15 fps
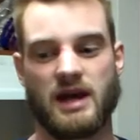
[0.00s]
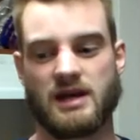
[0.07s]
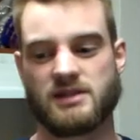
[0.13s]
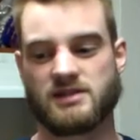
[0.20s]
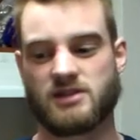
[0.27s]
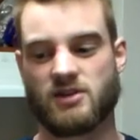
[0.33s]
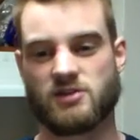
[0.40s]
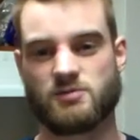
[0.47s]

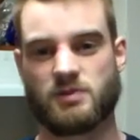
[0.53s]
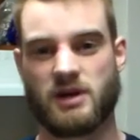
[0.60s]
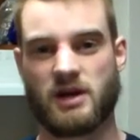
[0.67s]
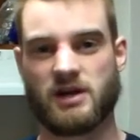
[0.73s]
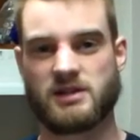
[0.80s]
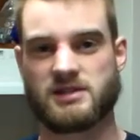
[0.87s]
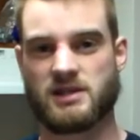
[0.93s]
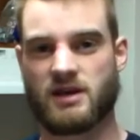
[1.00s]
as those
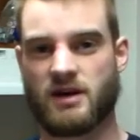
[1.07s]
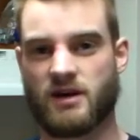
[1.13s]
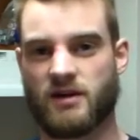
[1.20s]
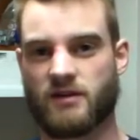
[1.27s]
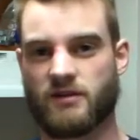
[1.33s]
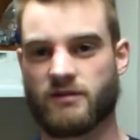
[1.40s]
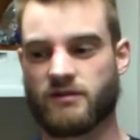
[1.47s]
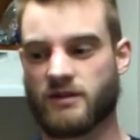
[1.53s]
periods
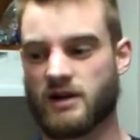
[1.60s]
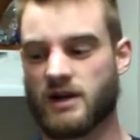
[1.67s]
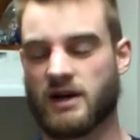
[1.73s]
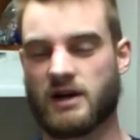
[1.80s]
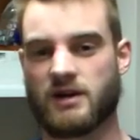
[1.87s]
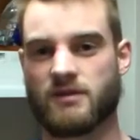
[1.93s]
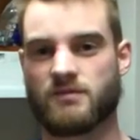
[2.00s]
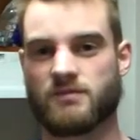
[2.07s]
of
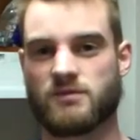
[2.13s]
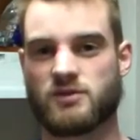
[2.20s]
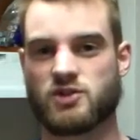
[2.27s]
uh,